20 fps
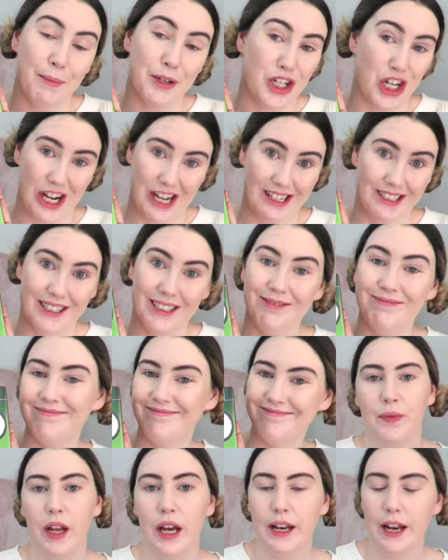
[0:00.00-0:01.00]
a child.
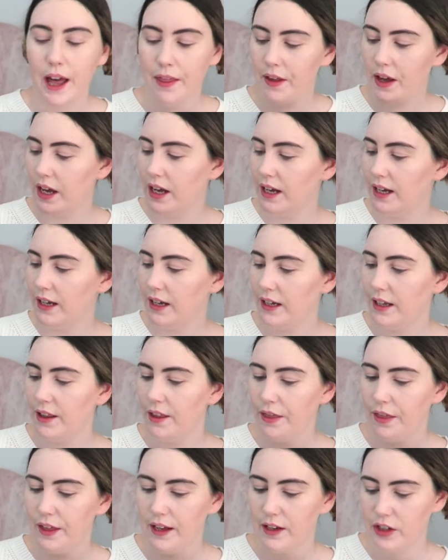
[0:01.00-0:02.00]

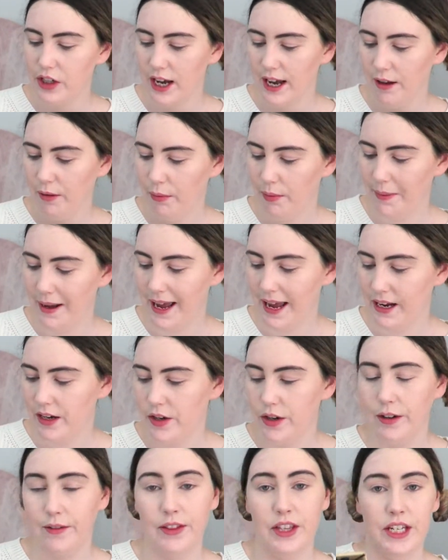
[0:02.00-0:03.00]
Another thing to help my
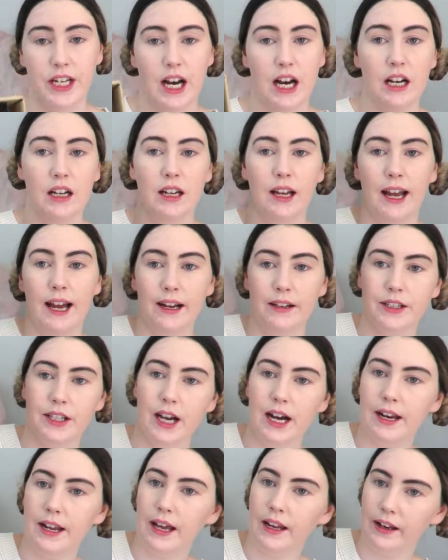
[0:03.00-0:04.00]
hatred of the dark
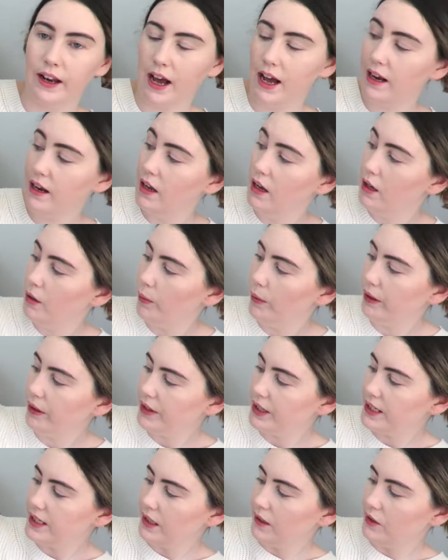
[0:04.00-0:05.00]
outside at night, we got
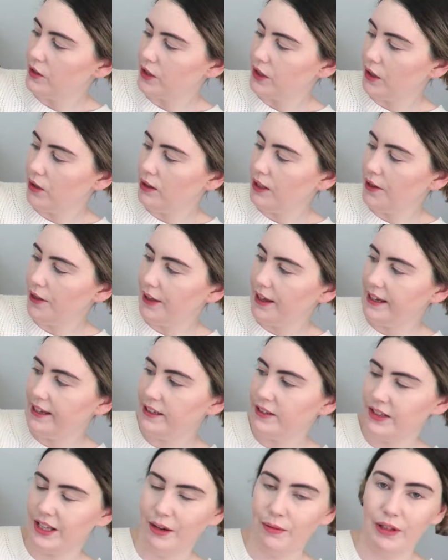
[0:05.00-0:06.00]
these little solar
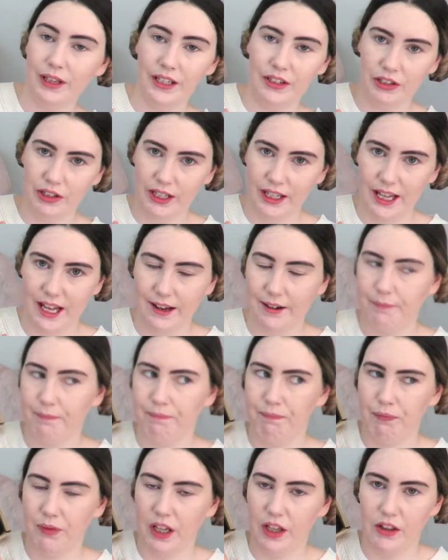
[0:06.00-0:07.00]
things. They were literally like
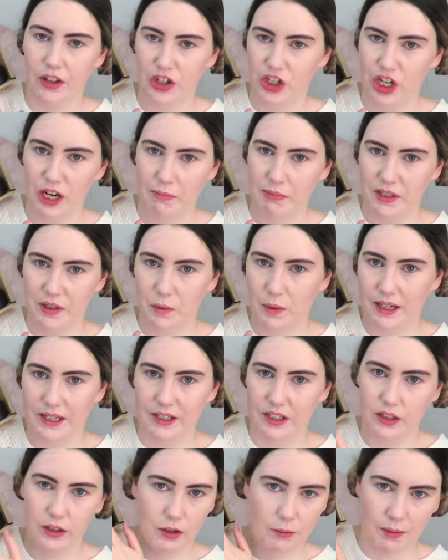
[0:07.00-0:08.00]
the cheapest ones
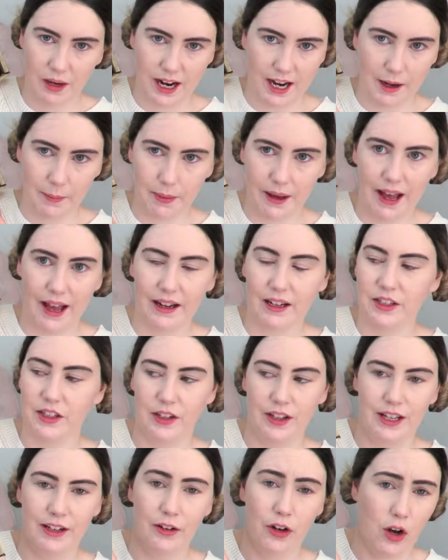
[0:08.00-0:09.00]
that you could buy in a pack, so
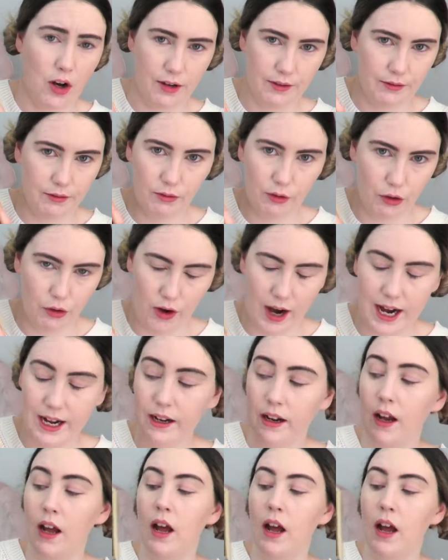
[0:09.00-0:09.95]
they're not great.